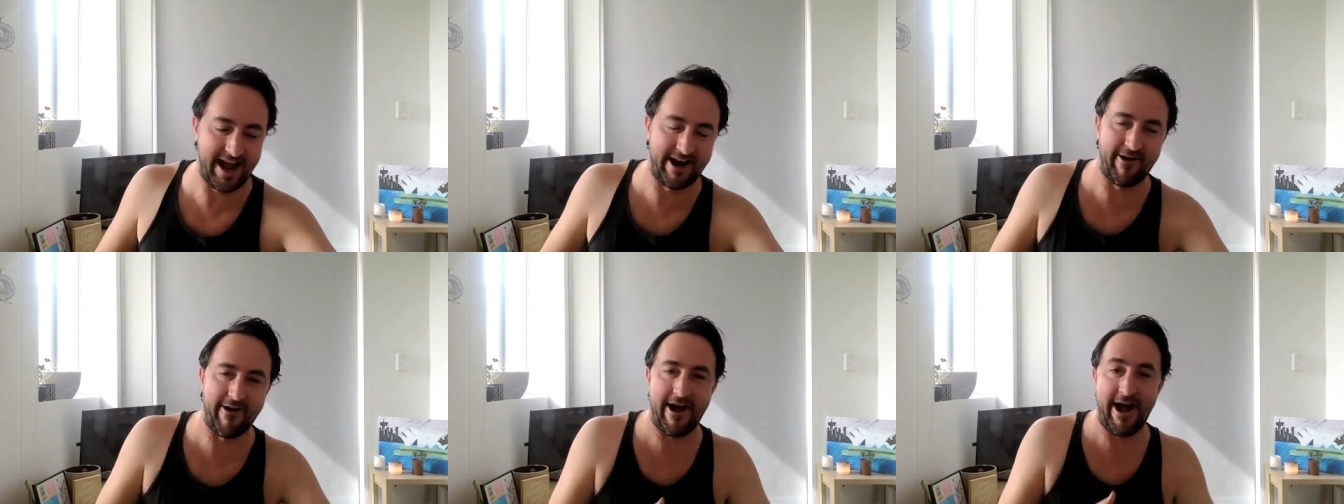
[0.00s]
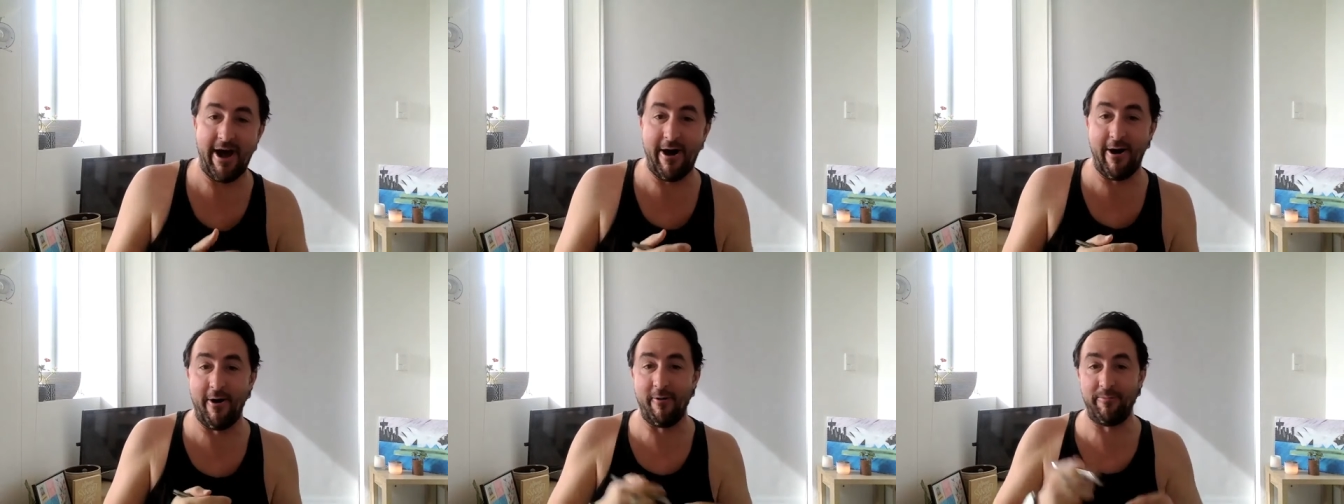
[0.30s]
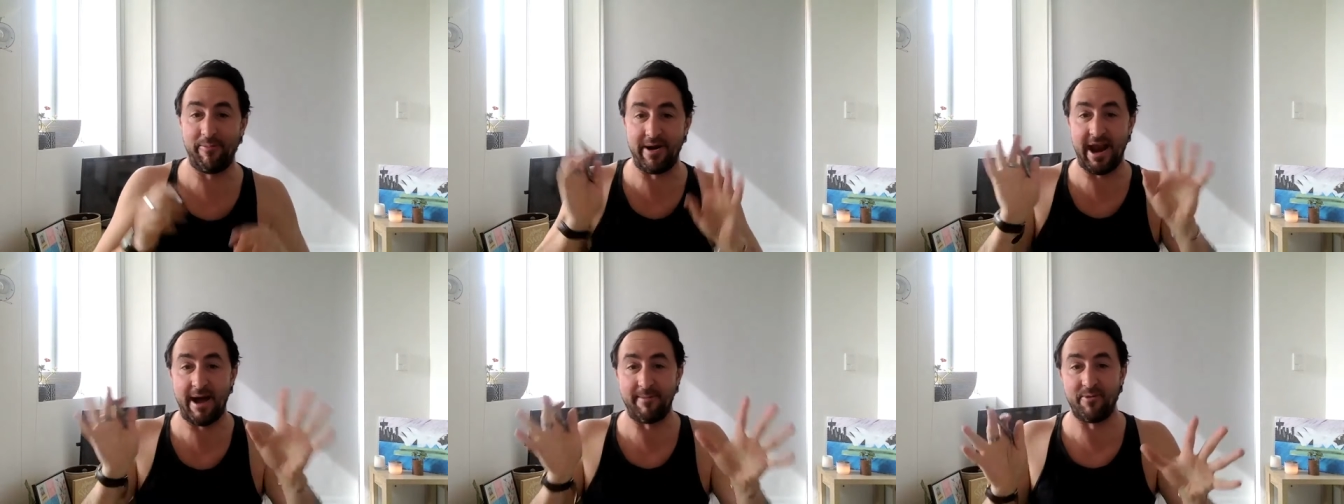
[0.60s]
And I
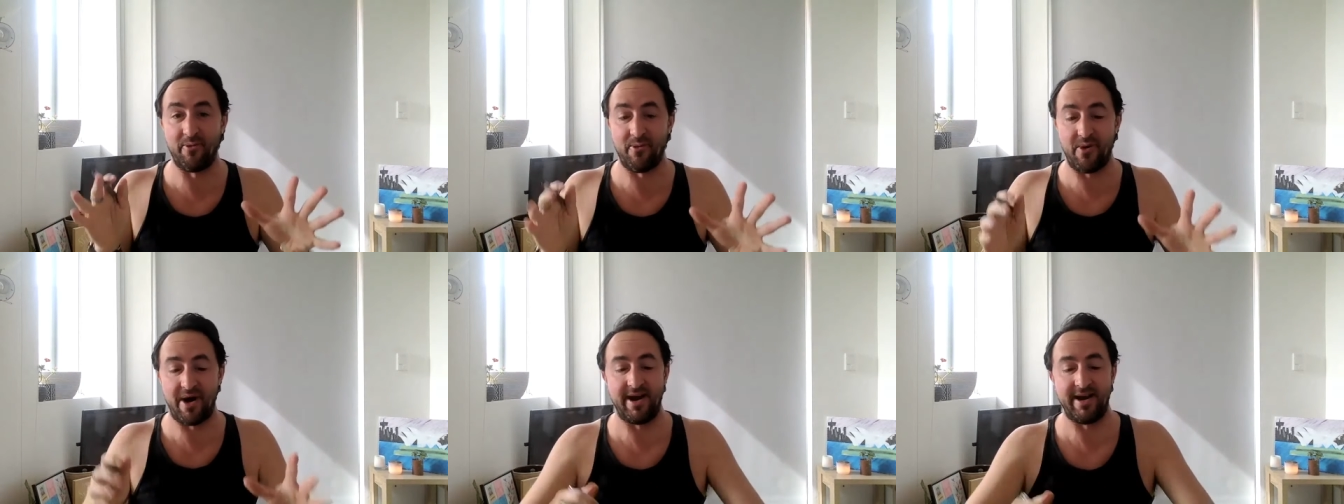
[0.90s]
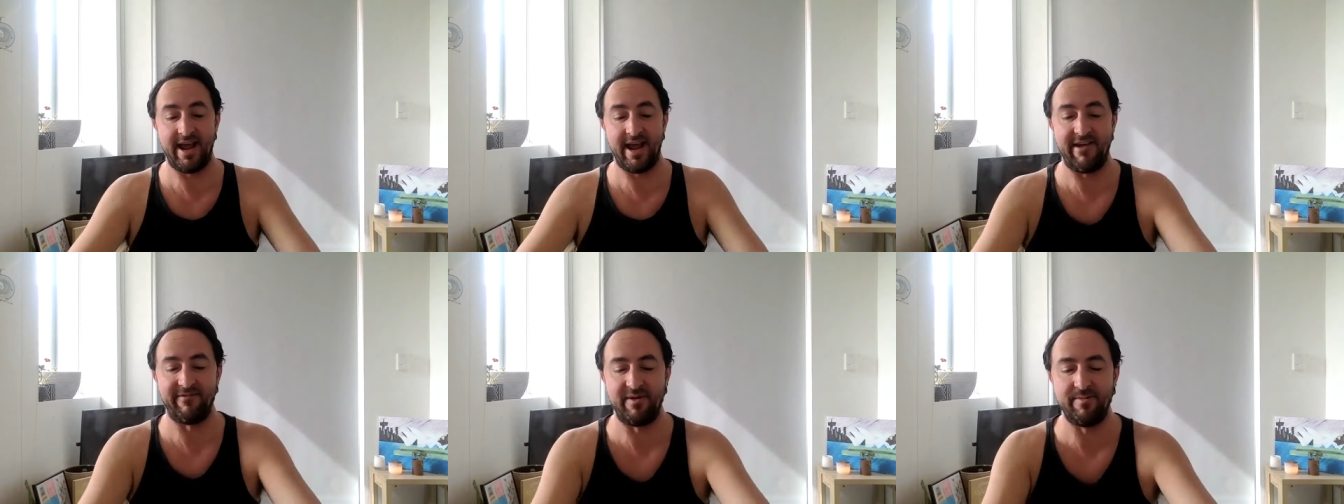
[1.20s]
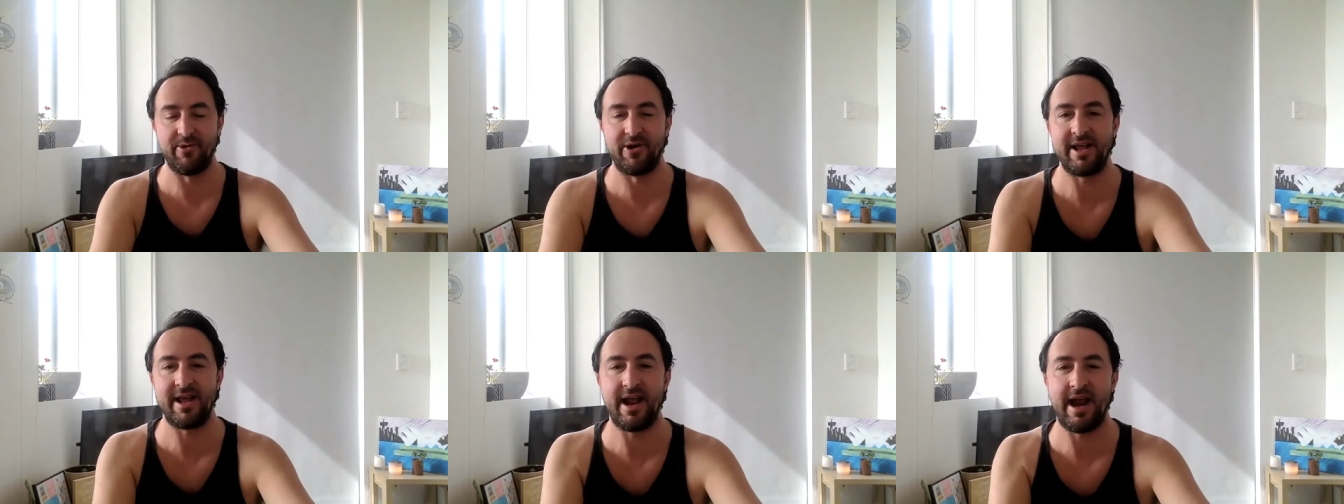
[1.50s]
hope, number one,
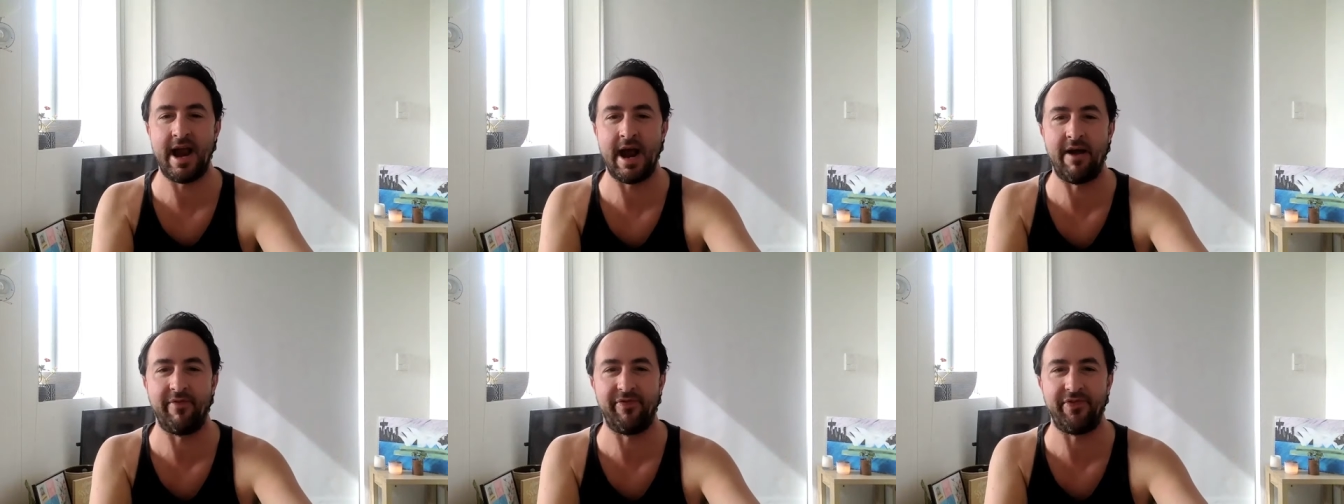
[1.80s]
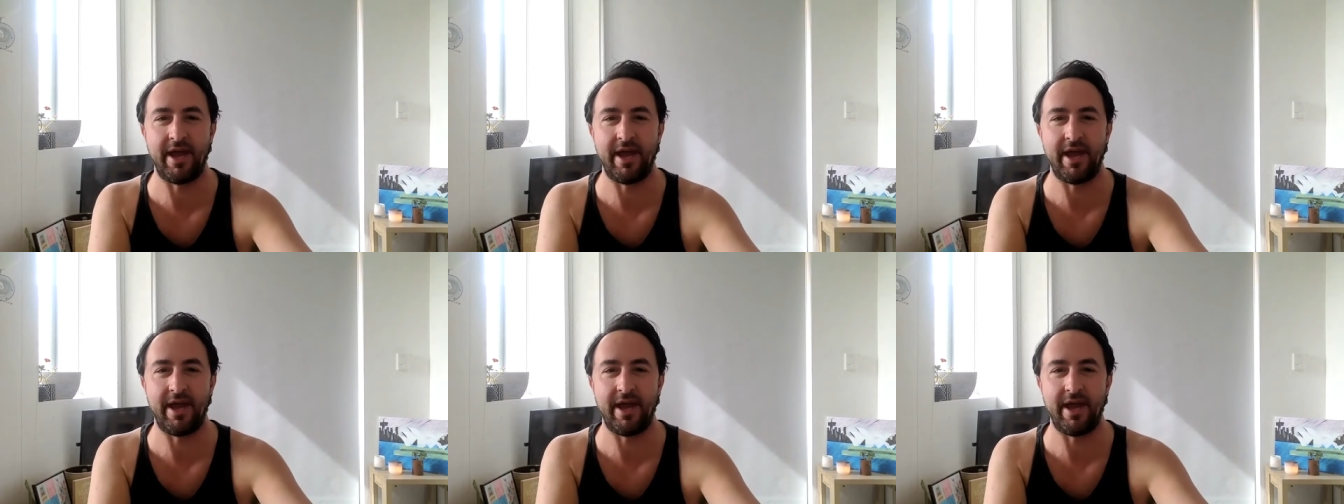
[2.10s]
everybody out